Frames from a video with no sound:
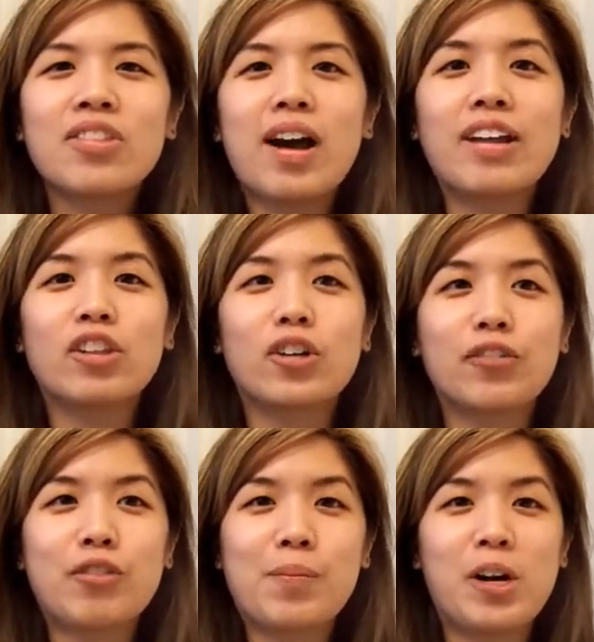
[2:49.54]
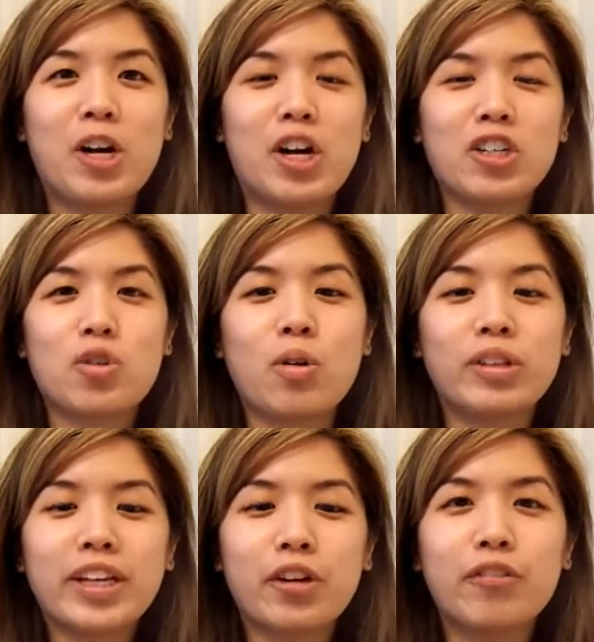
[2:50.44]
I learned from her, so I'll
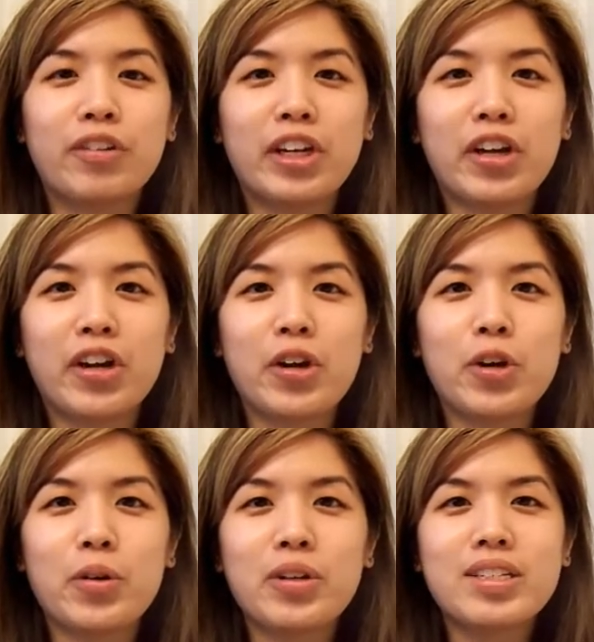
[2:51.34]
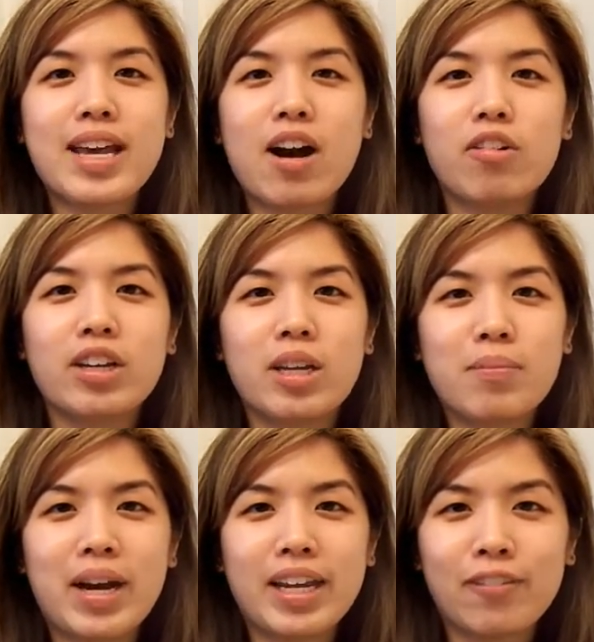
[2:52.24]
link her video down in
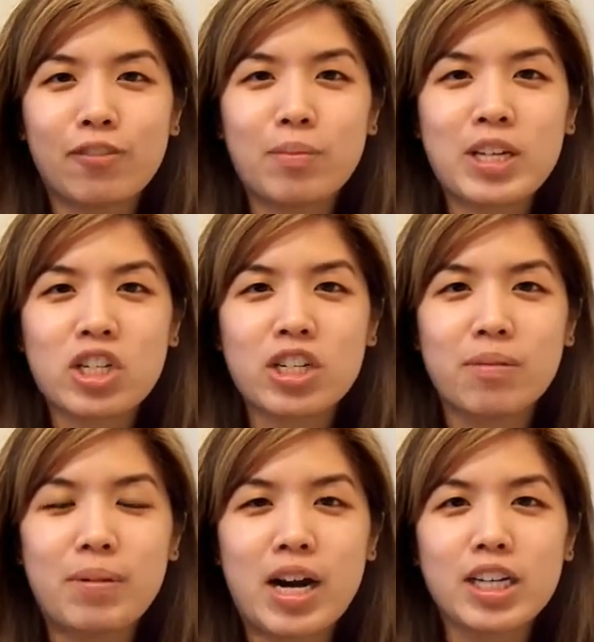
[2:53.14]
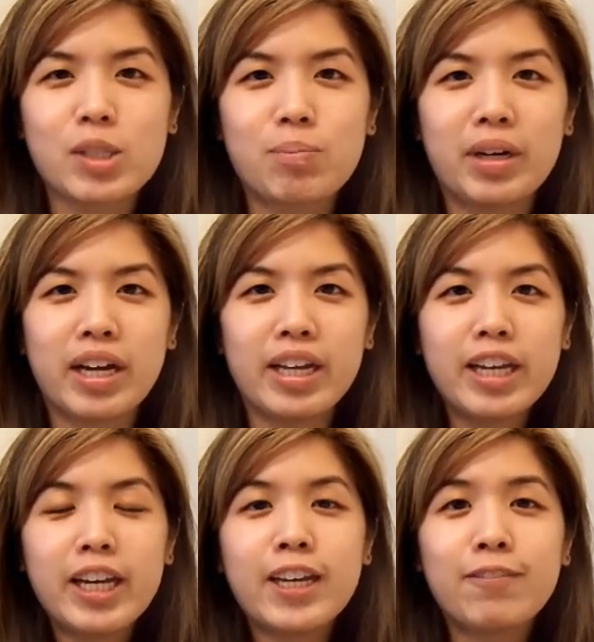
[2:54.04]
my information box. But
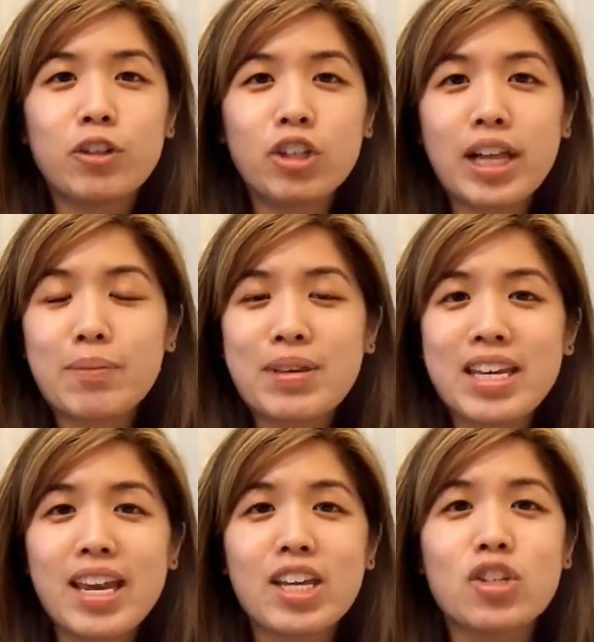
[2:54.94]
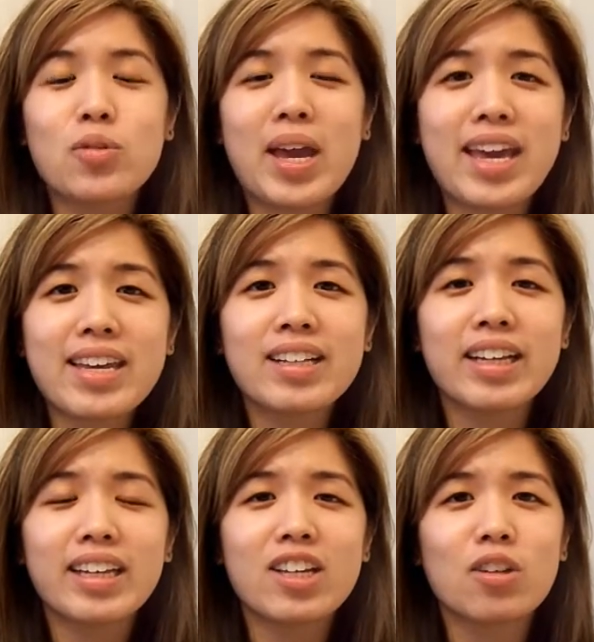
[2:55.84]
if you're like me and you hate
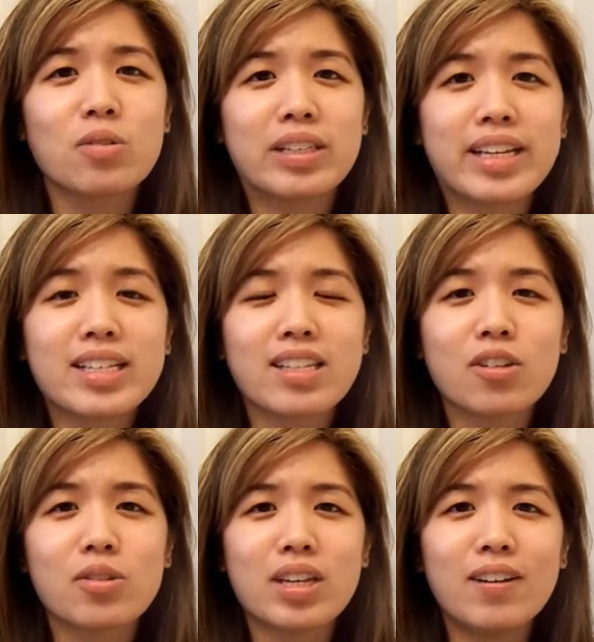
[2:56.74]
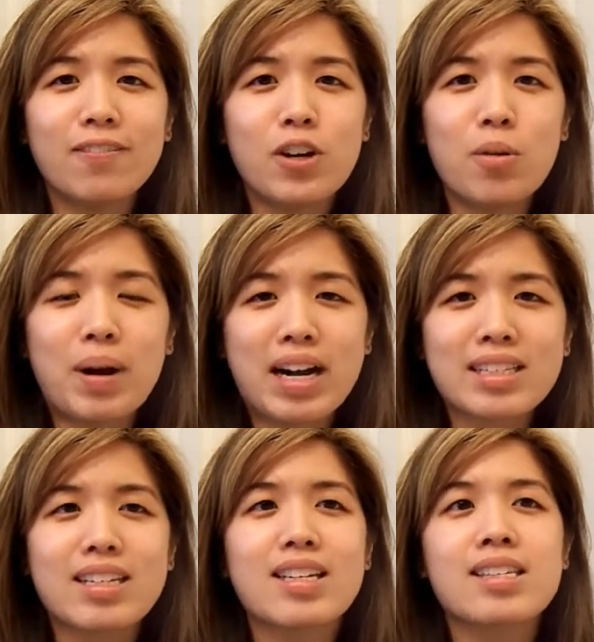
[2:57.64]
clicking those links in those info
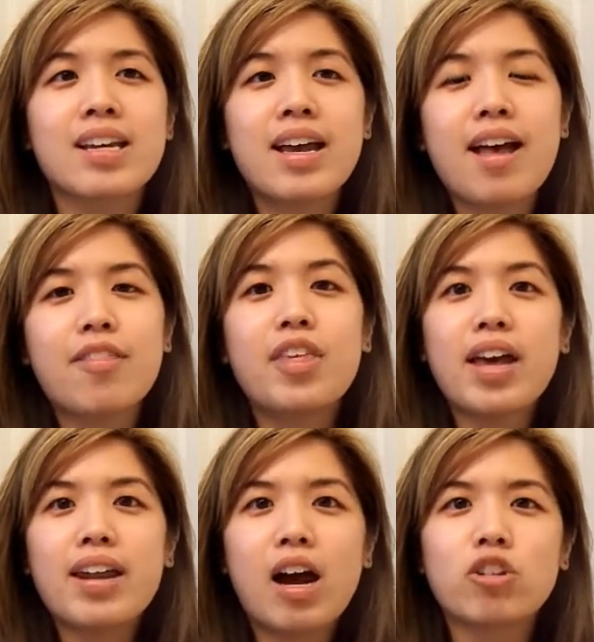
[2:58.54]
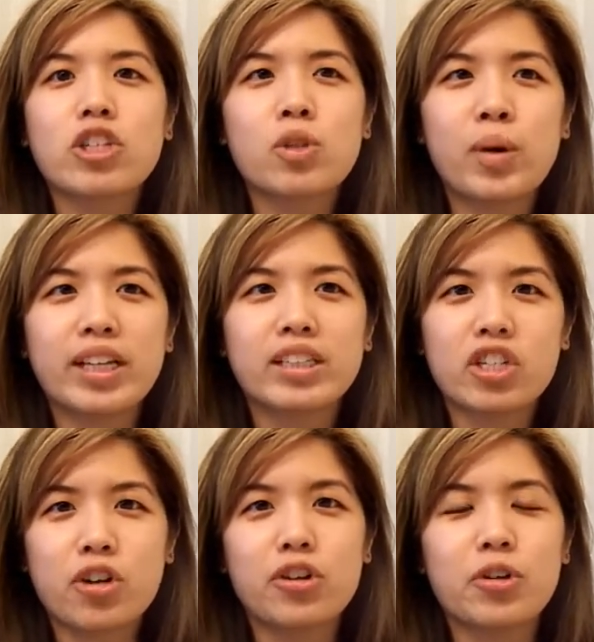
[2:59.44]
boxes, then I'll just quickly
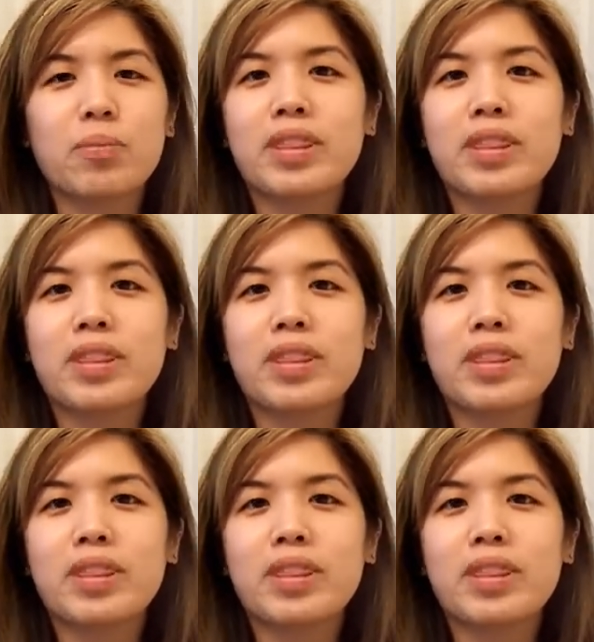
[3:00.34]
show you.